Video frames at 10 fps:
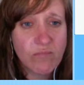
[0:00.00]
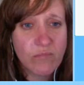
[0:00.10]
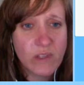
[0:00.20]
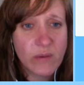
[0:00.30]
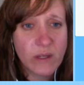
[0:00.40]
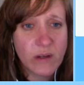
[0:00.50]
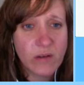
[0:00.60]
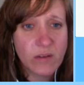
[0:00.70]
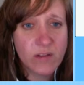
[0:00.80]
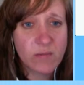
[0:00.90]
There we go.
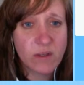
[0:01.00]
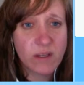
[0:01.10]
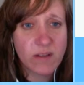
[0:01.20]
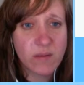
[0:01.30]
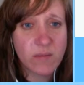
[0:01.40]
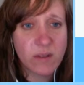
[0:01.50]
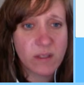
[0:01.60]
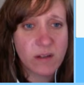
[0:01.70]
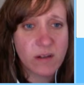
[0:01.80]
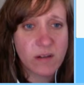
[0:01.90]
Let's apply a template
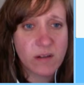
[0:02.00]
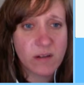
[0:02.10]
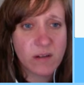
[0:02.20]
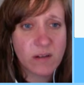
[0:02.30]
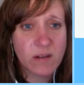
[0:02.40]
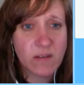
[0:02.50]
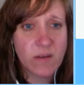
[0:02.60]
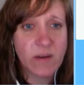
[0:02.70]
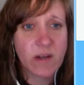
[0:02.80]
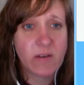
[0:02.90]
here. There
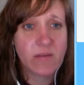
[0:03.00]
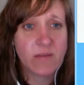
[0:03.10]
we go.